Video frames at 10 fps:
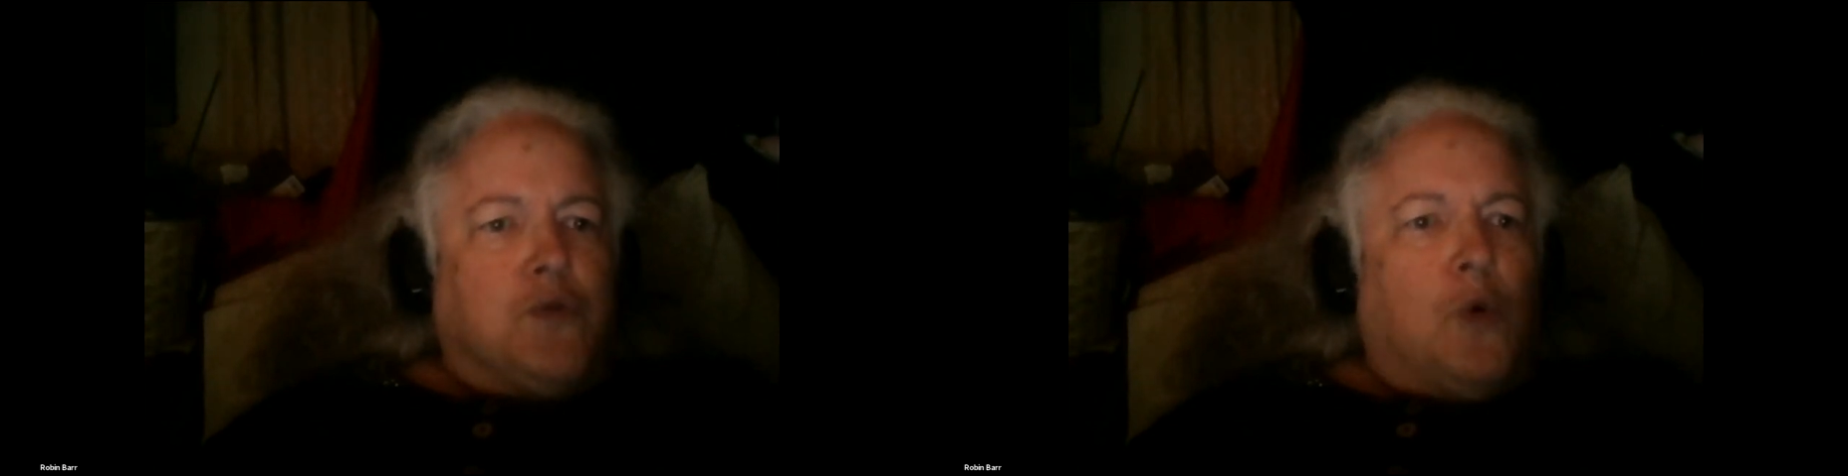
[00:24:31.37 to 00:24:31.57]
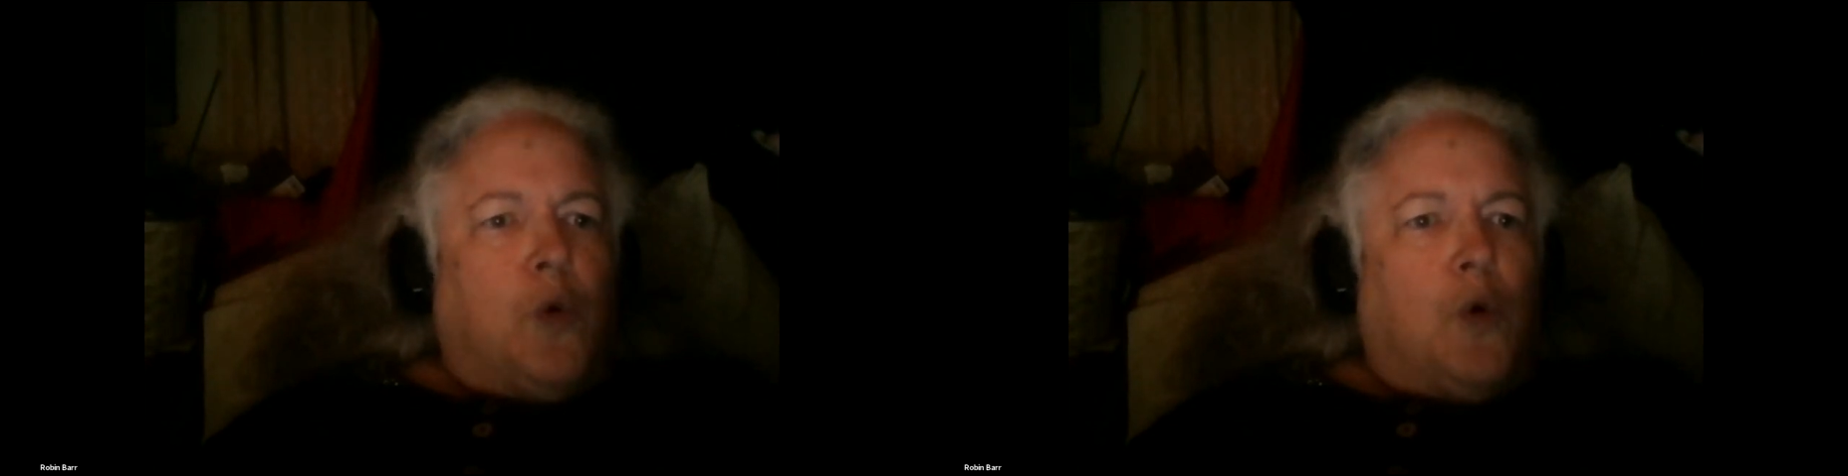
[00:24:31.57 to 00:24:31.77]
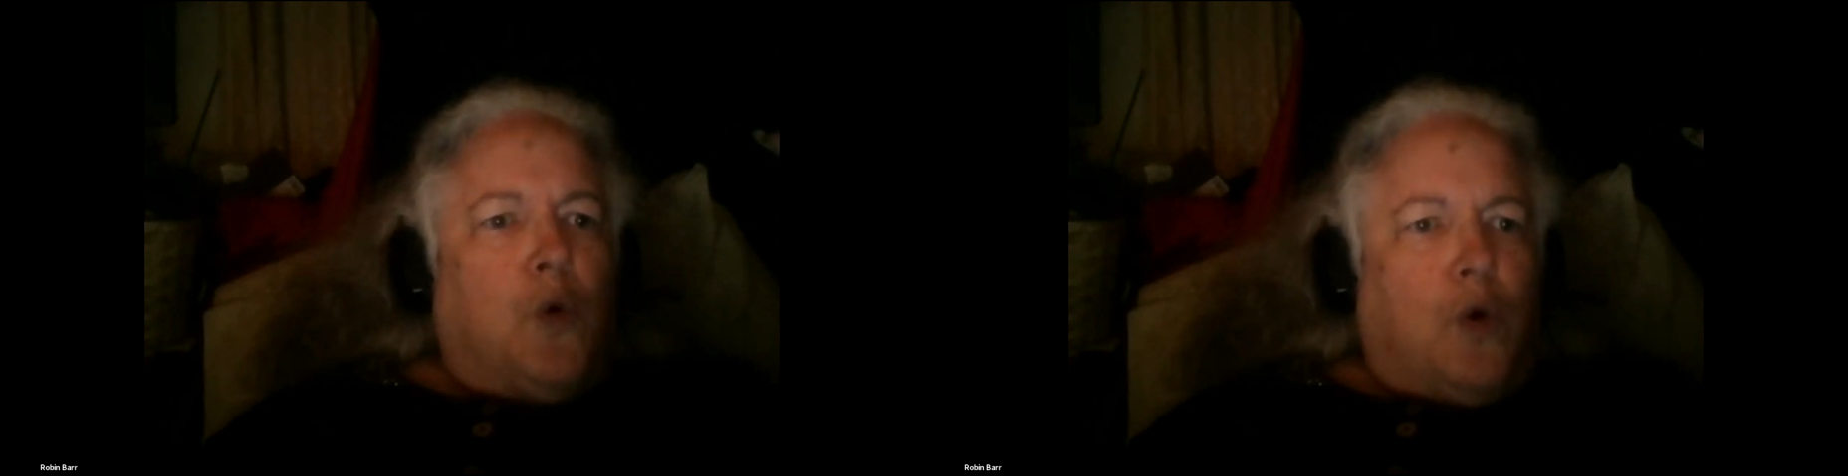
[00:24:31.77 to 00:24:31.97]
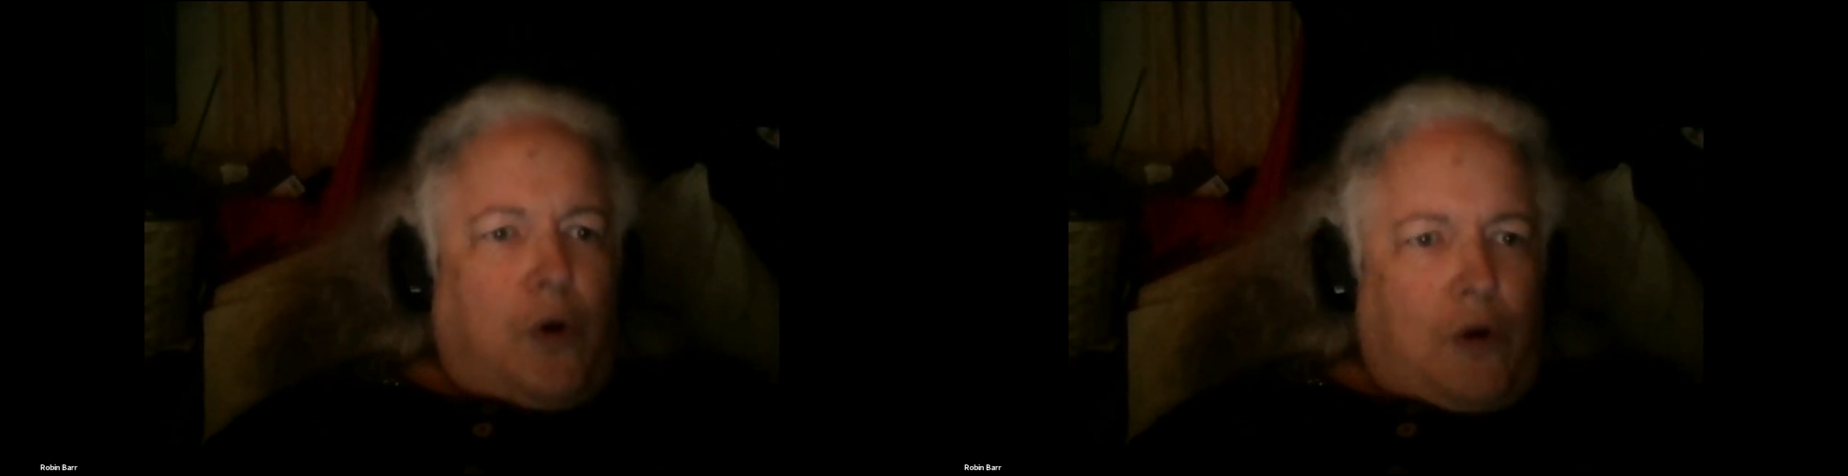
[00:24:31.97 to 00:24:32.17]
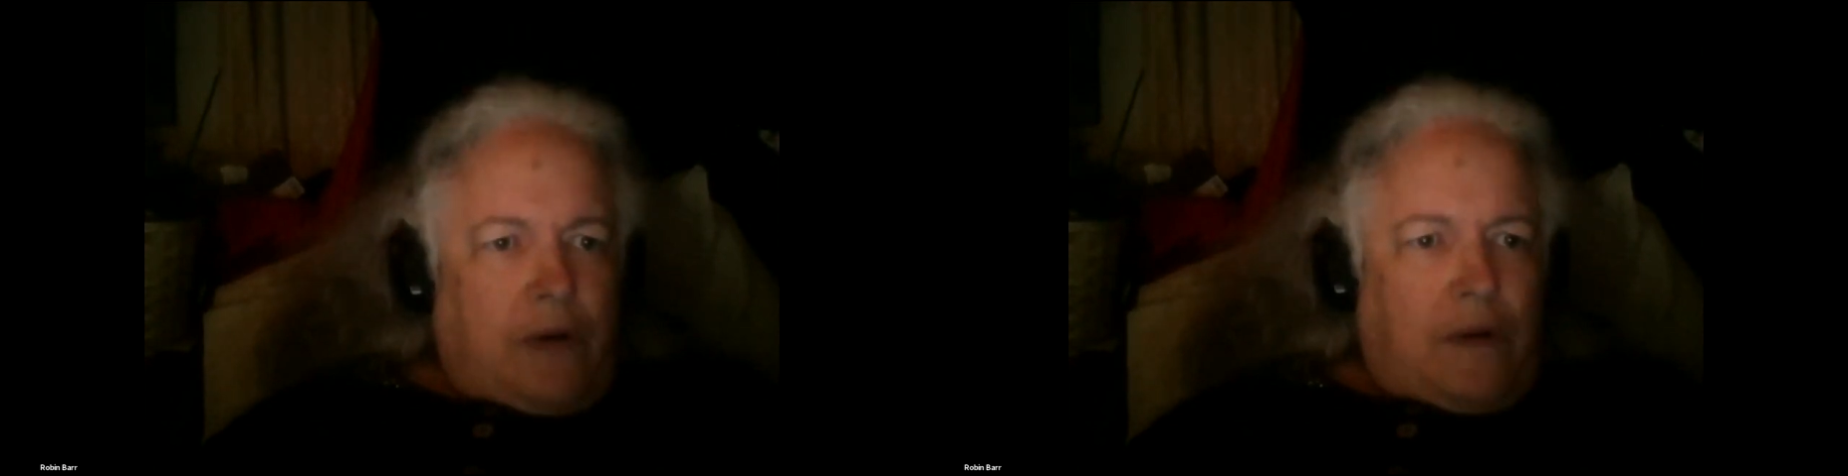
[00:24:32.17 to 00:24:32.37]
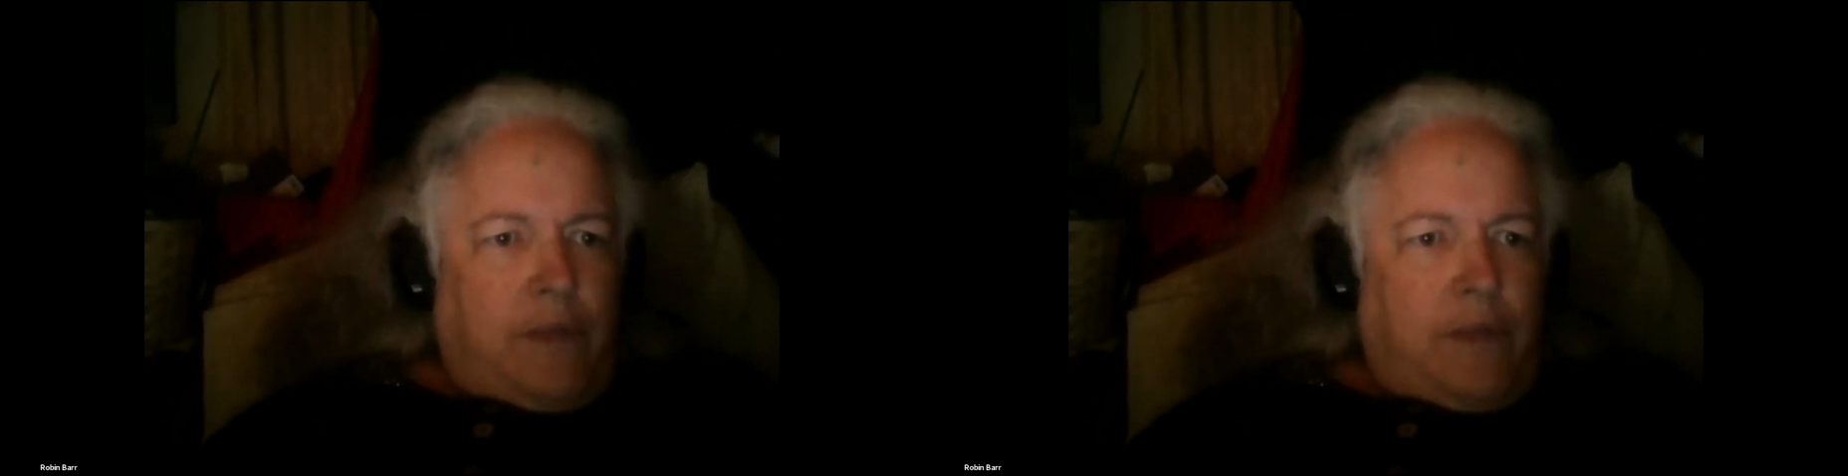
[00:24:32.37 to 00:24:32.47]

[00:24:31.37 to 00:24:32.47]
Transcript: door.